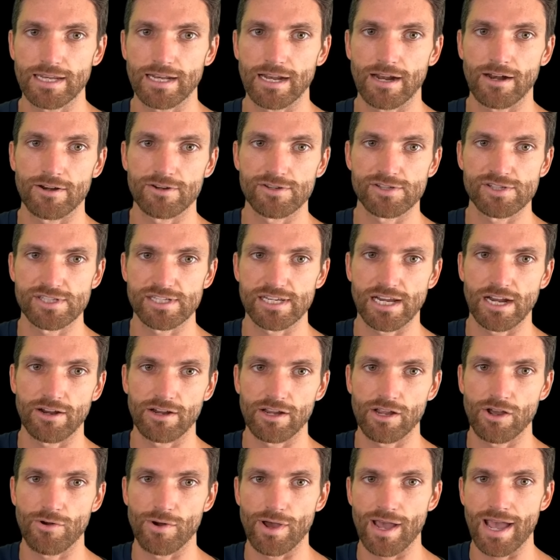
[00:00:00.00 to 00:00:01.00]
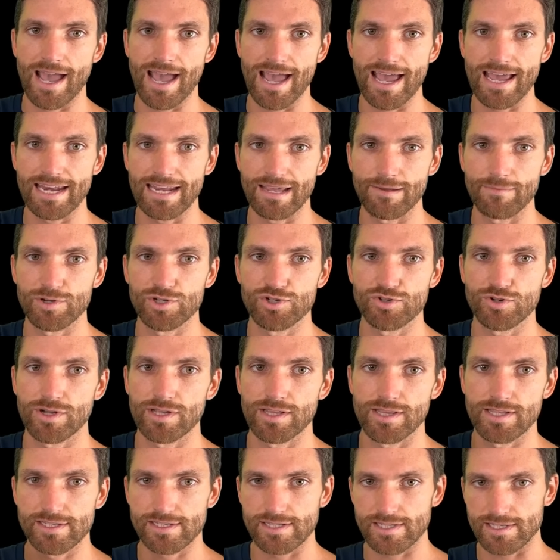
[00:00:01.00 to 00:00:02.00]
at our STEREO Ahead
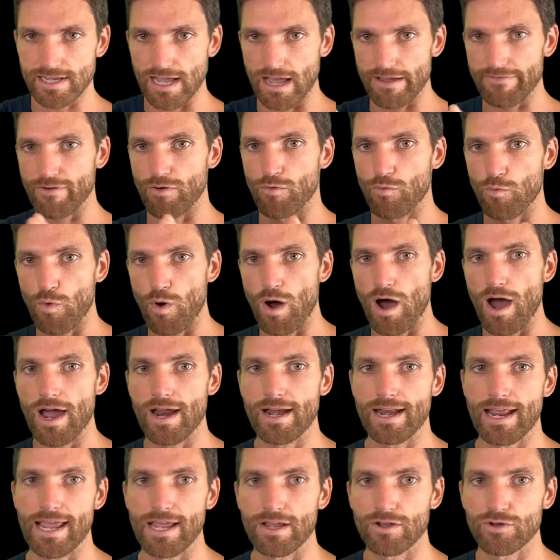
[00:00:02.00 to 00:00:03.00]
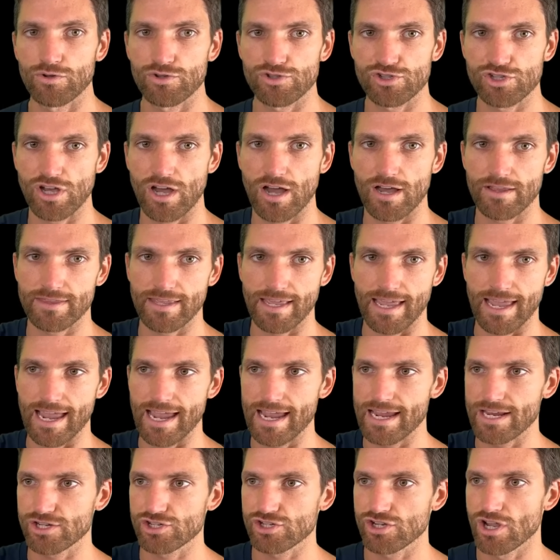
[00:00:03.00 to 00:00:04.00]
imagery. This is kind of a wide angle shot, the
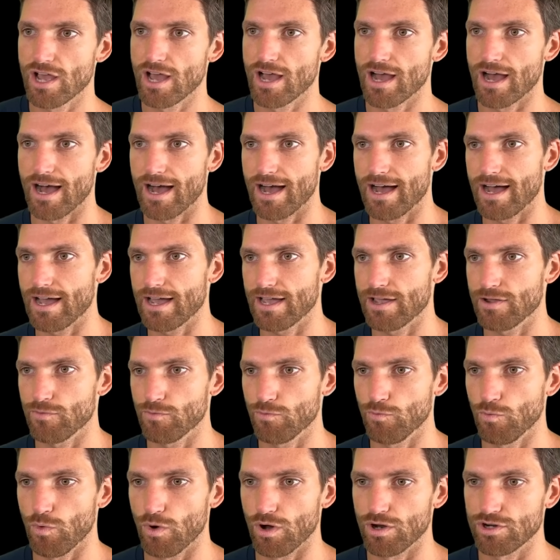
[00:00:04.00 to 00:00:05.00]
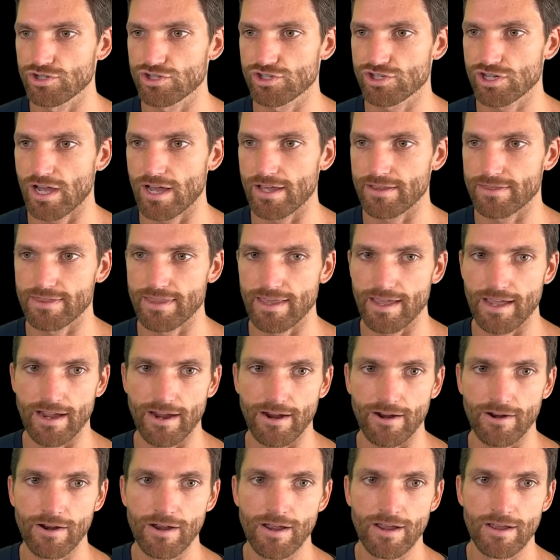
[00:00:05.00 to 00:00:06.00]
H I one shot
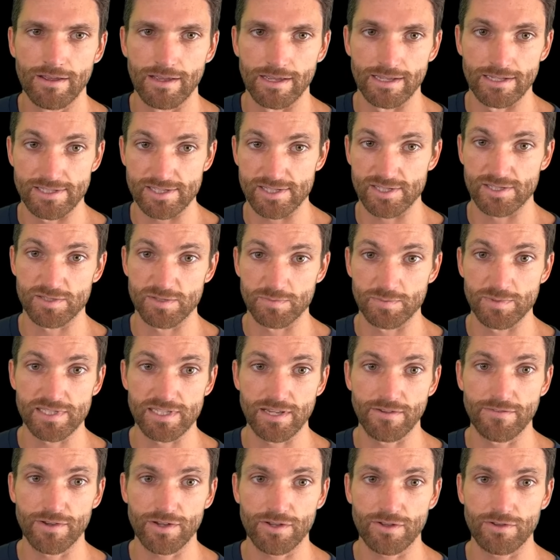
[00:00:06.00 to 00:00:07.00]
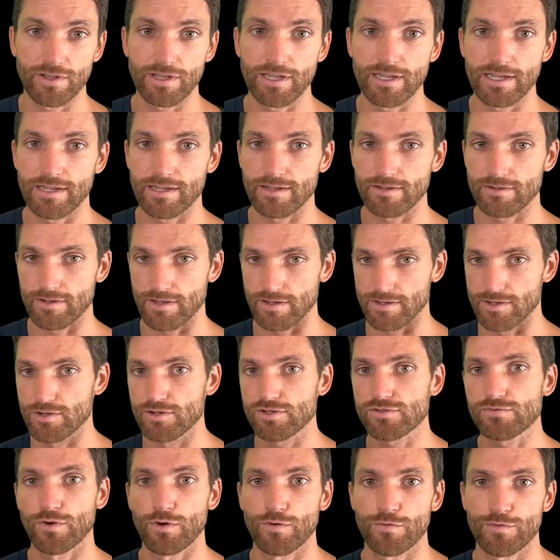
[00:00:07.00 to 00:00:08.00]
there. It's specifically
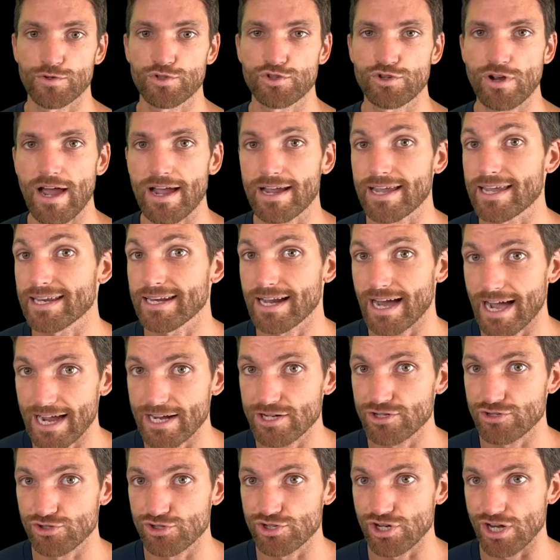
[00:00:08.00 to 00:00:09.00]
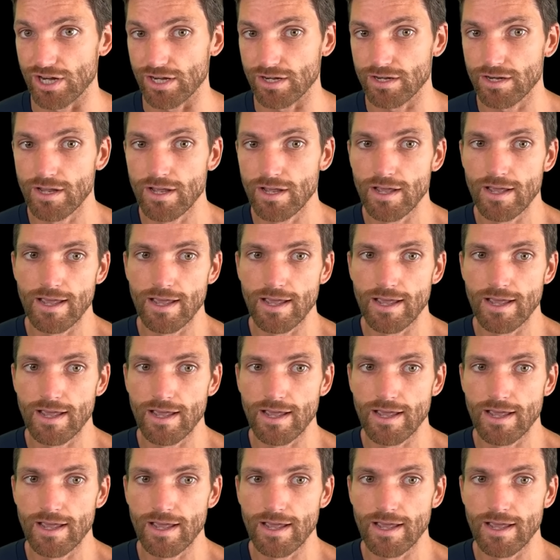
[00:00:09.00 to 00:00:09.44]
useful for tracking hydrogen.